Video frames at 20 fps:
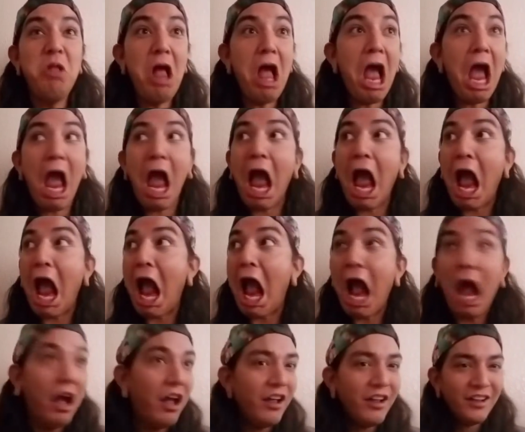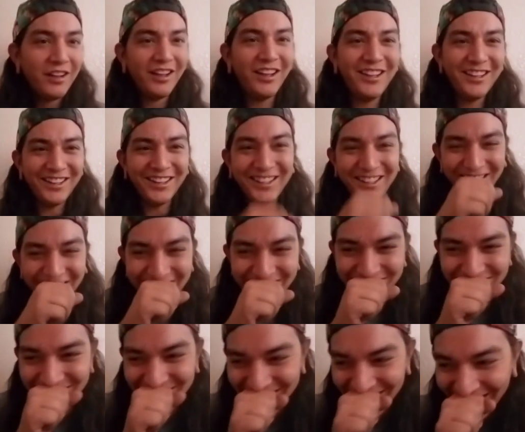ah!
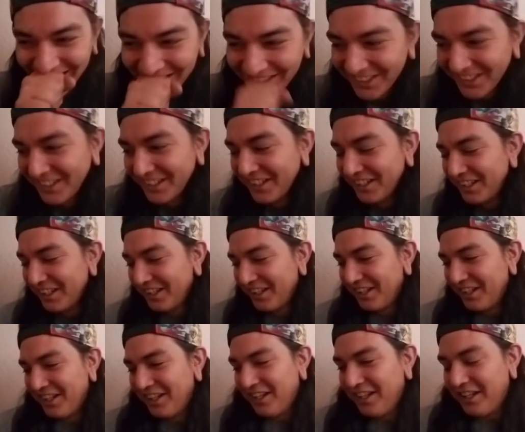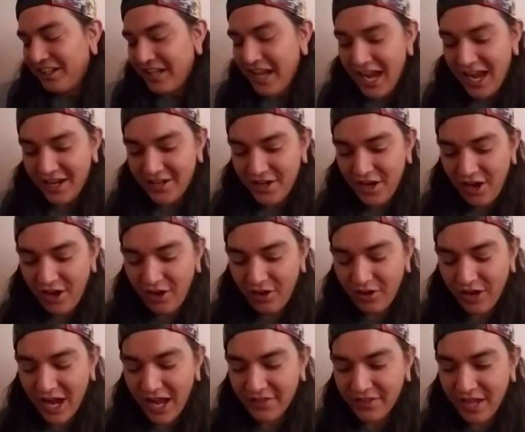and uh, yeah,
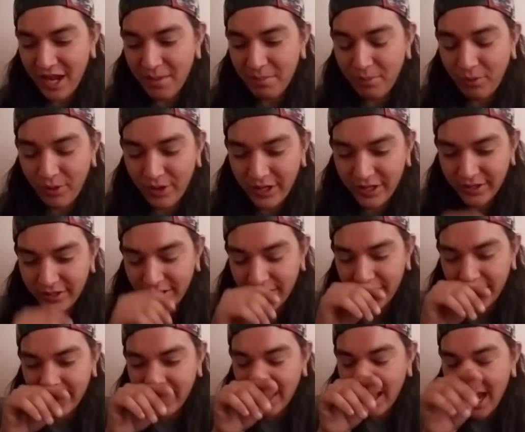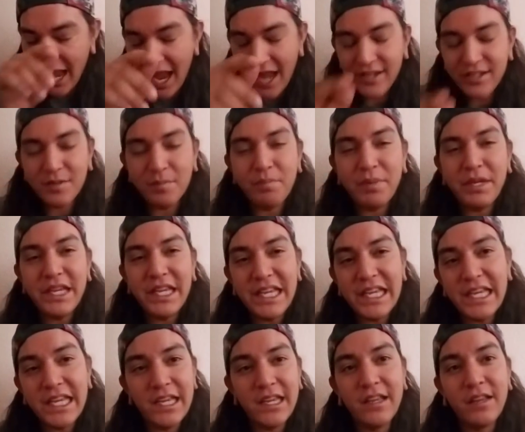no. At that point, like, I had to
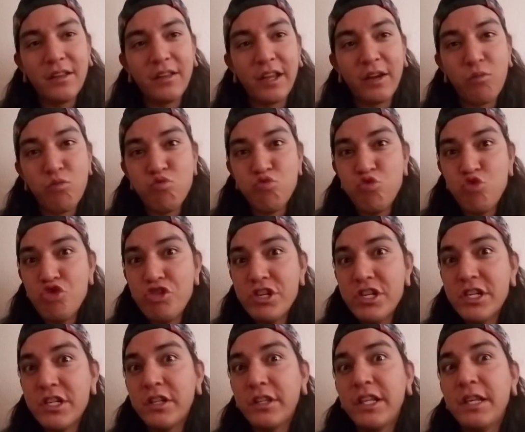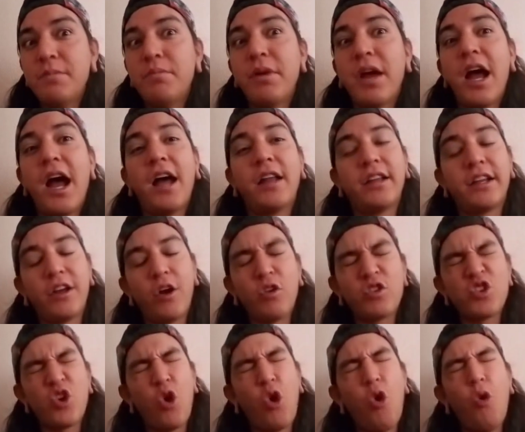pee, like, really bad. Like, I
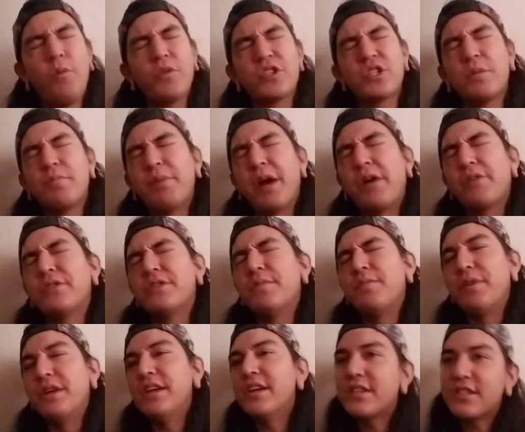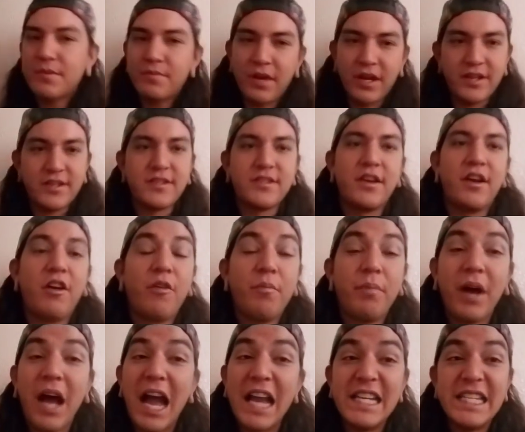was almost about to piss myself,
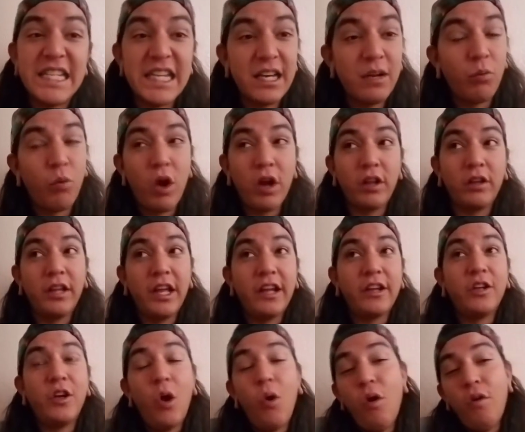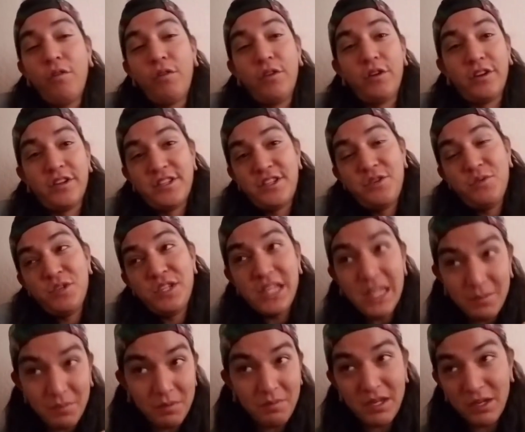but I didn't want to let go of her because she was
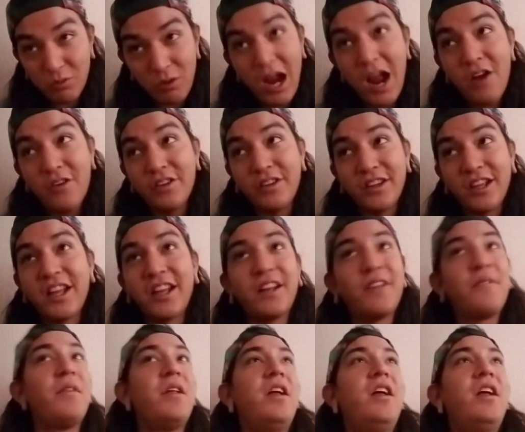keeping me grounded. Like,